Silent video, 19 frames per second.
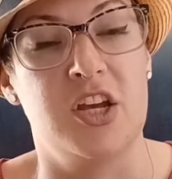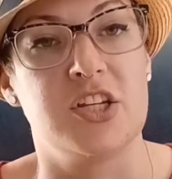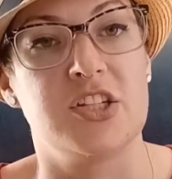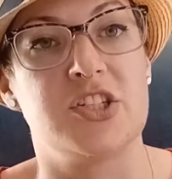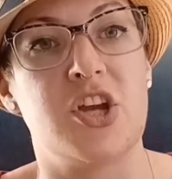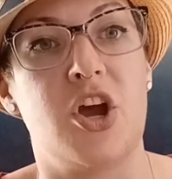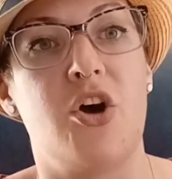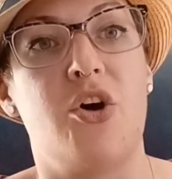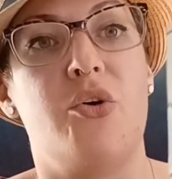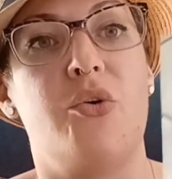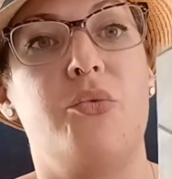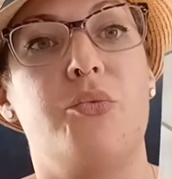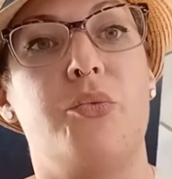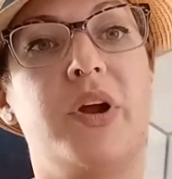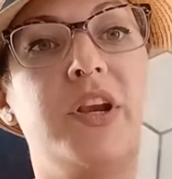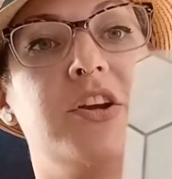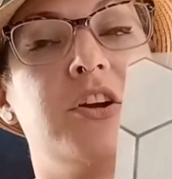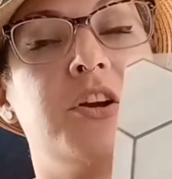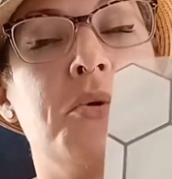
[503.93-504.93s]
So
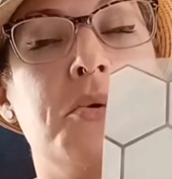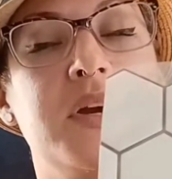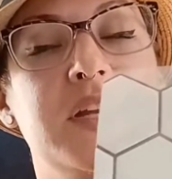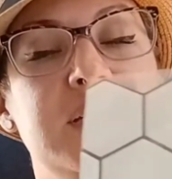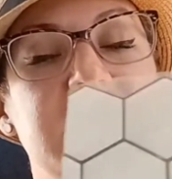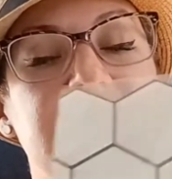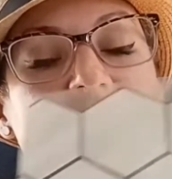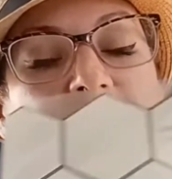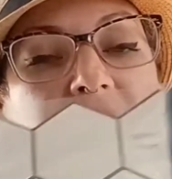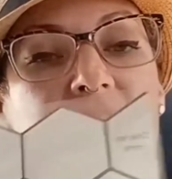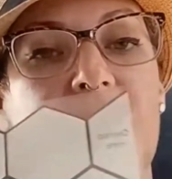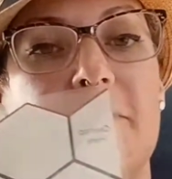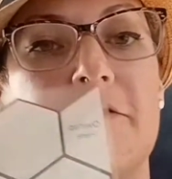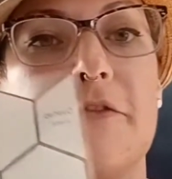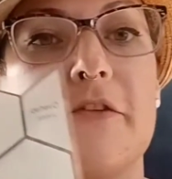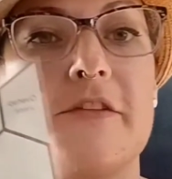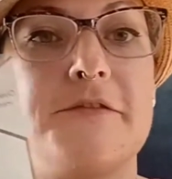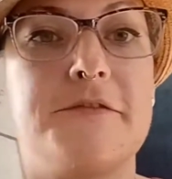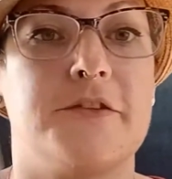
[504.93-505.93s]
when you're going to cut
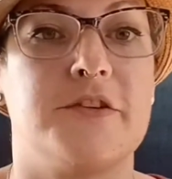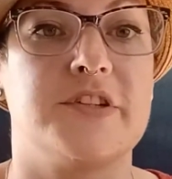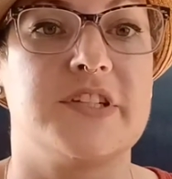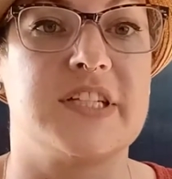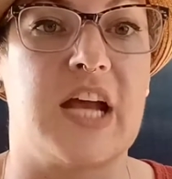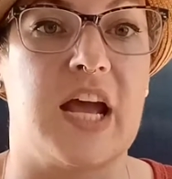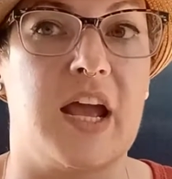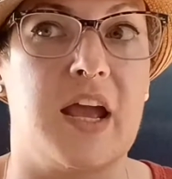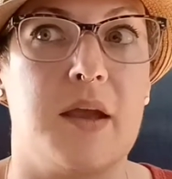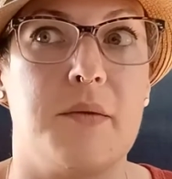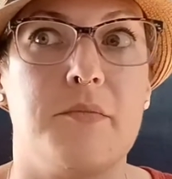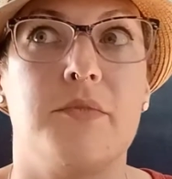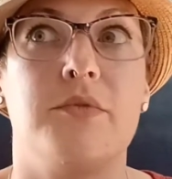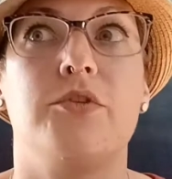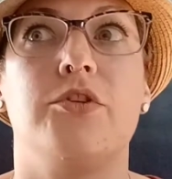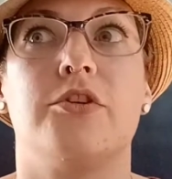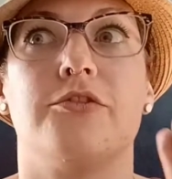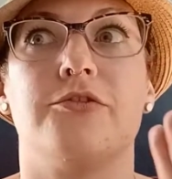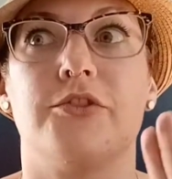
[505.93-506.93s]
for the first time,
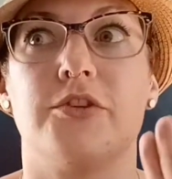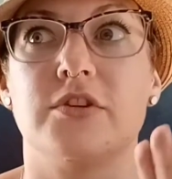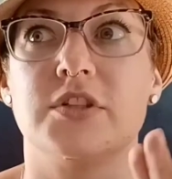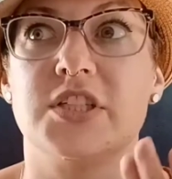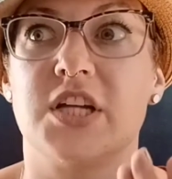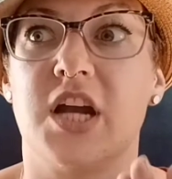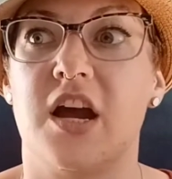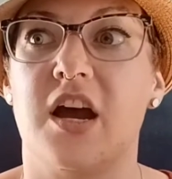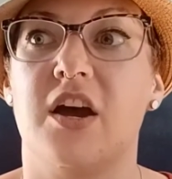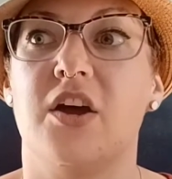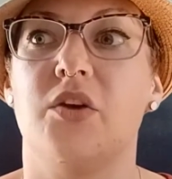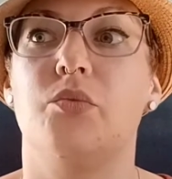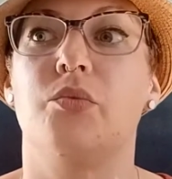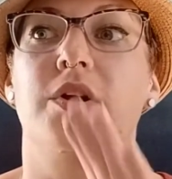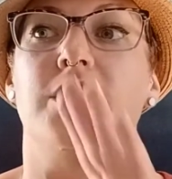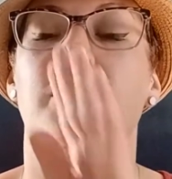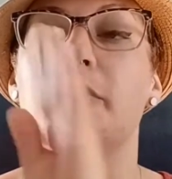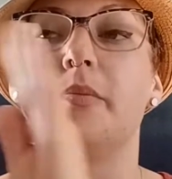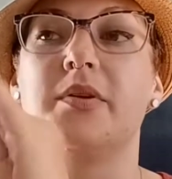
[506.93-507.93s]
your first cut
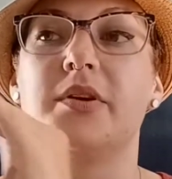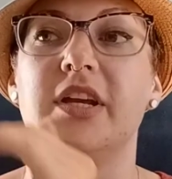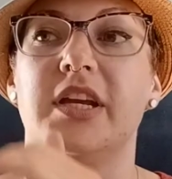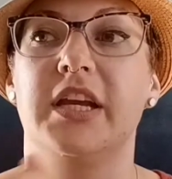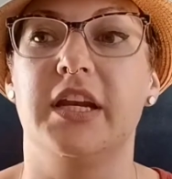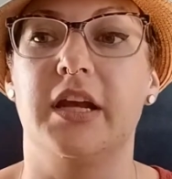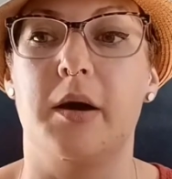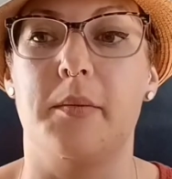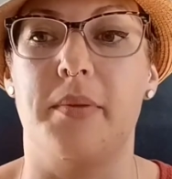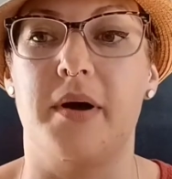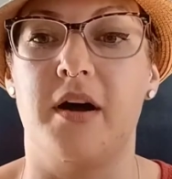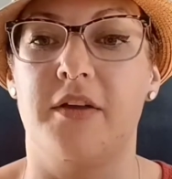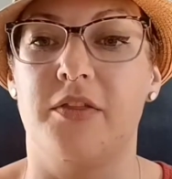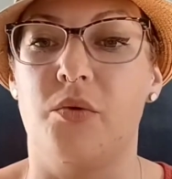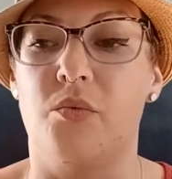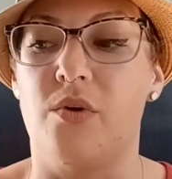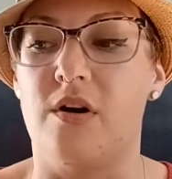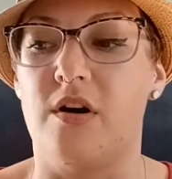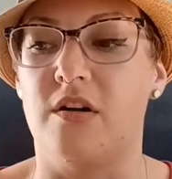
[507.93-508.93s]
when you're putting it up on the
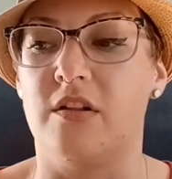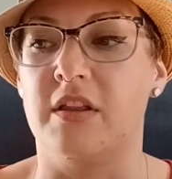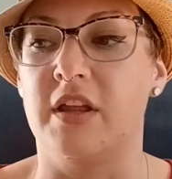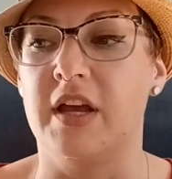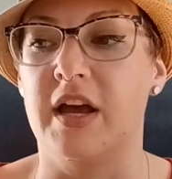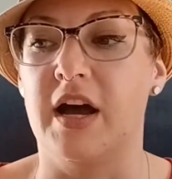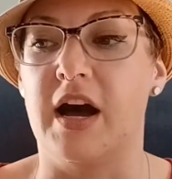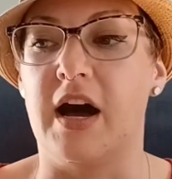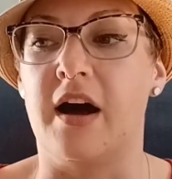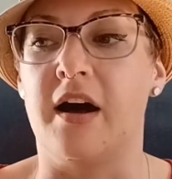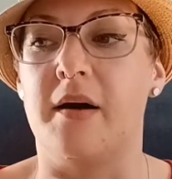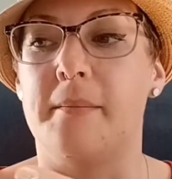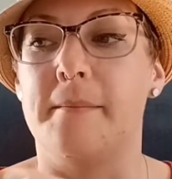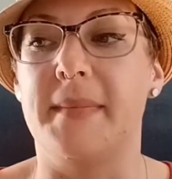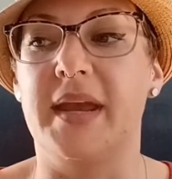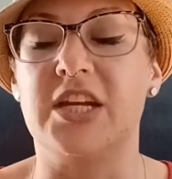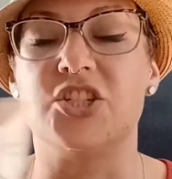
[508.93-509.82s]
wall, make